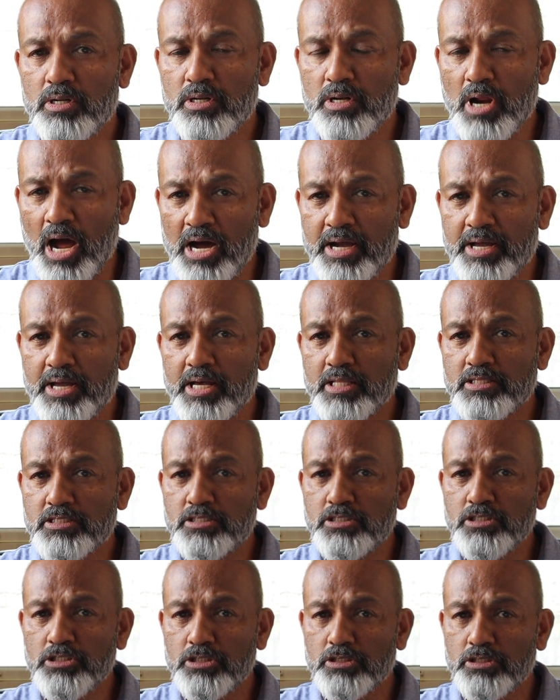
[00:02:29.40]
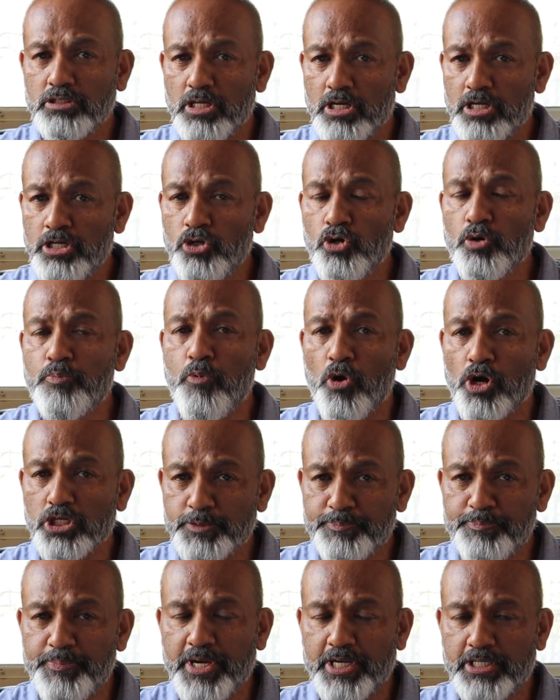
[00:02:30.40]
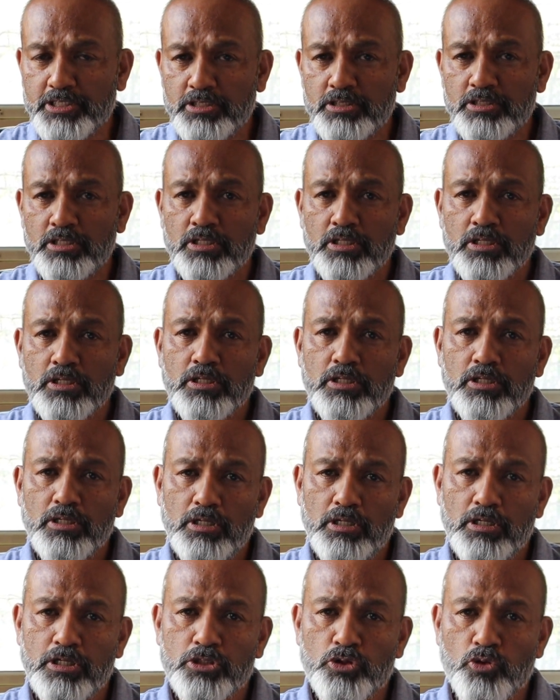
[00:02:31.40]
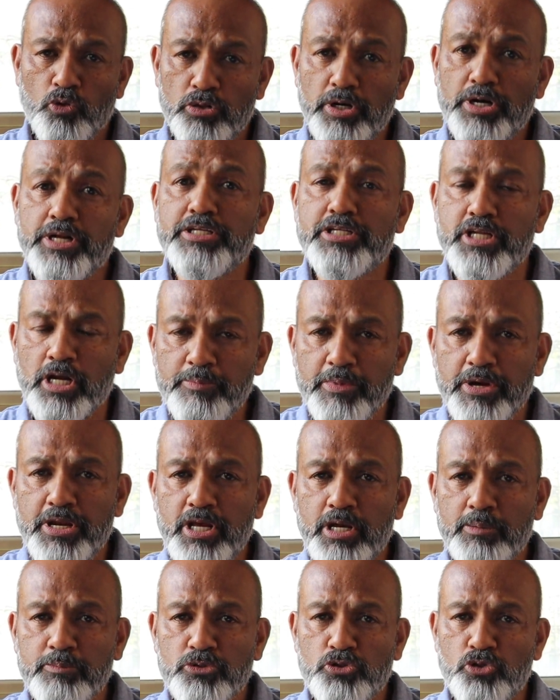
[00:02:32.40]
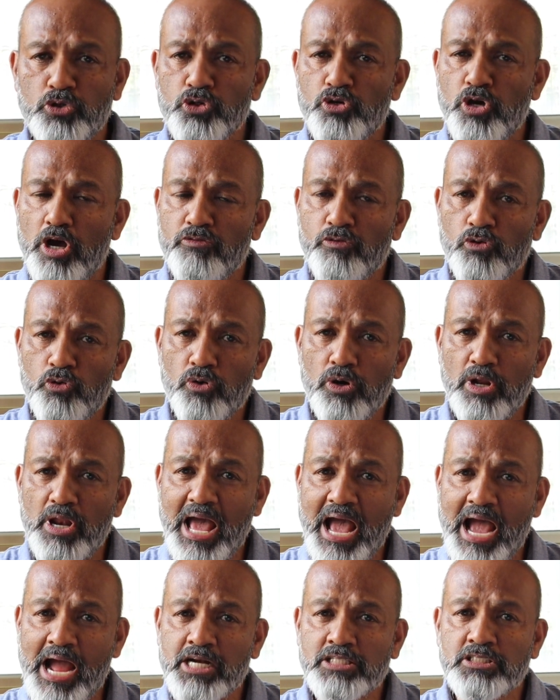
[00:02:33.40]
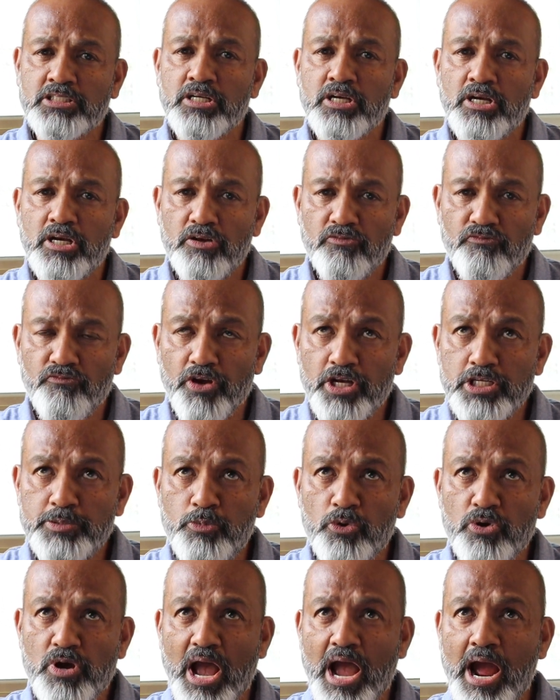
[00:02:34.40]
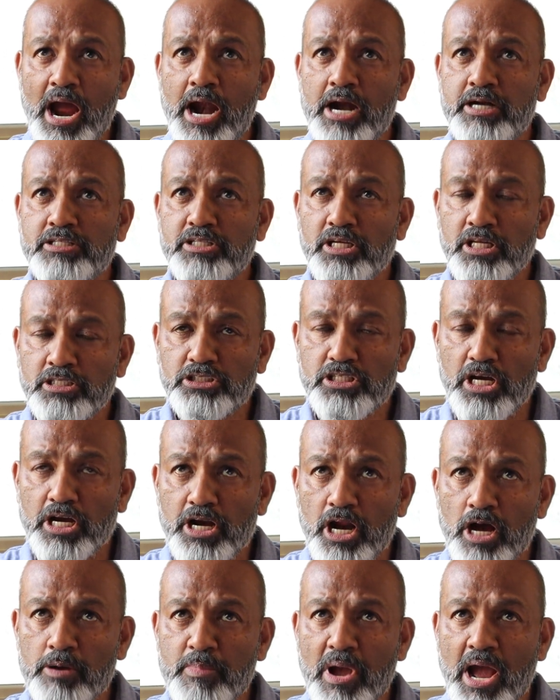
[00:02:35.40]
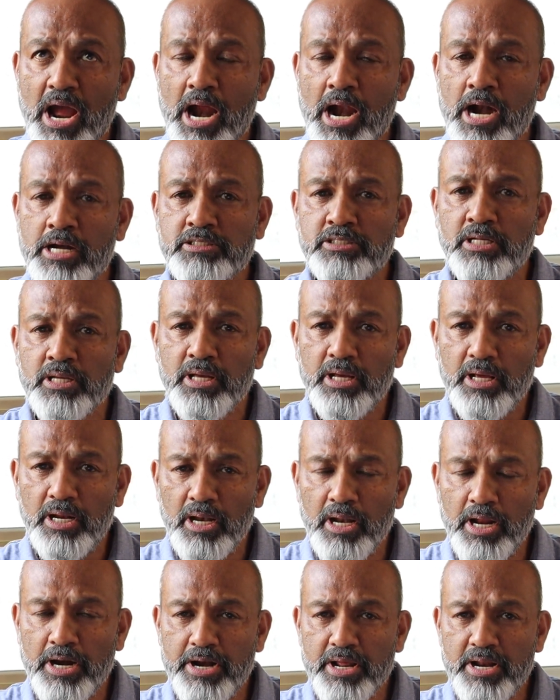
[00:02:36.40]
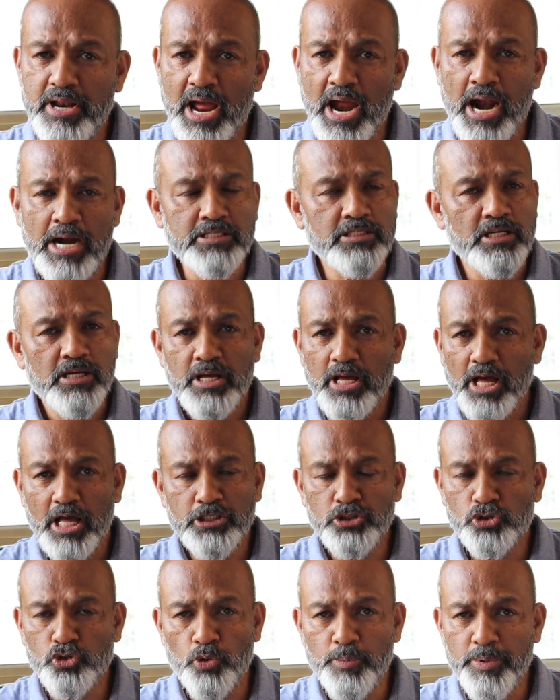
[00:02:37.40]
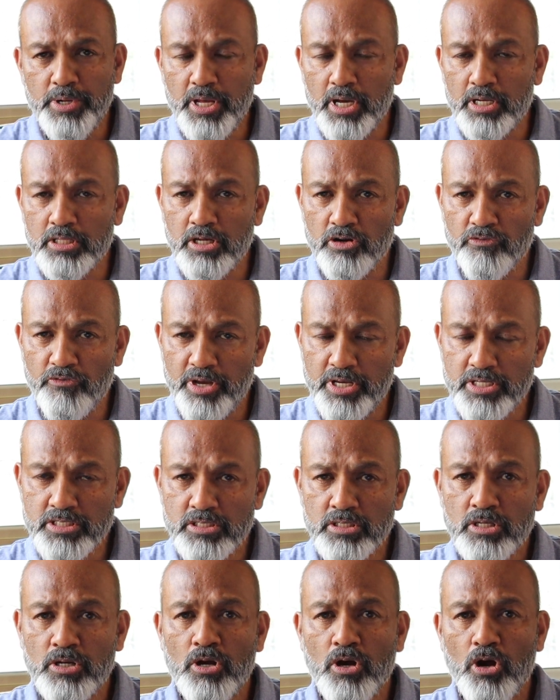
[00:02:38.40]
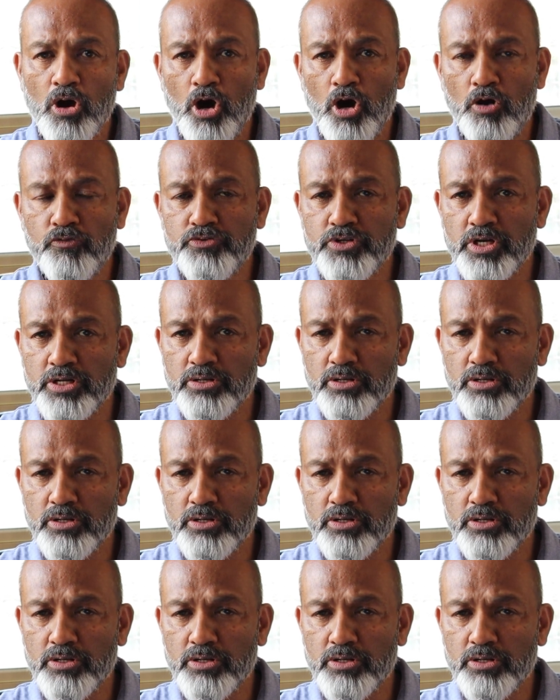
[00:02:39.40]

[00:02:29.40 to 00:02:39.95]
targets their new prospects through the digital medium. So you have Google ads, Facebook ads, Instagram ads, LinkedIn ads, and so many other ways of